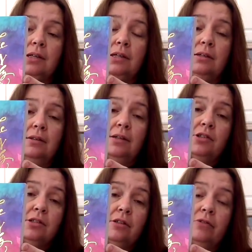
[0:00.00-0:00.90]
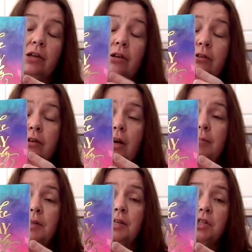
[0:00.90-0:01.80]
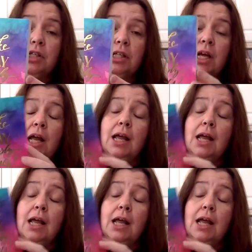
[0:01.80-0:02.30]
I just love the color combination.